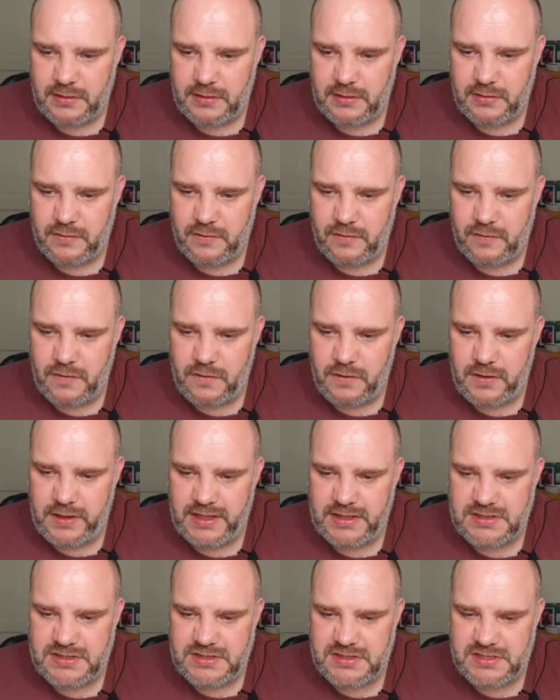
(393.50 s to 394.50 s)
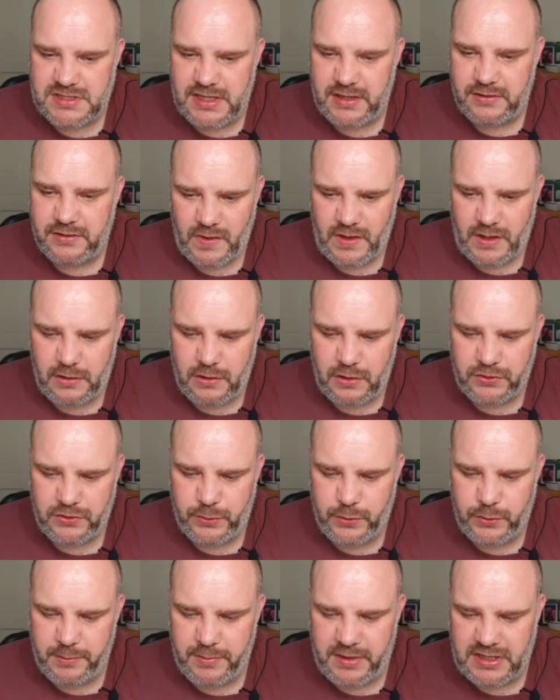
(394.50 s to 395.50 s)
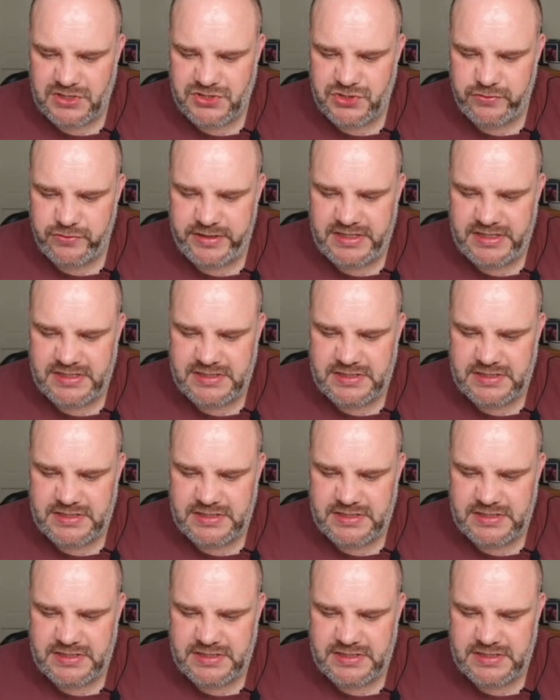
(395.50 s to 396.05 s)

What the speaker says: Right, so on to the Masteries.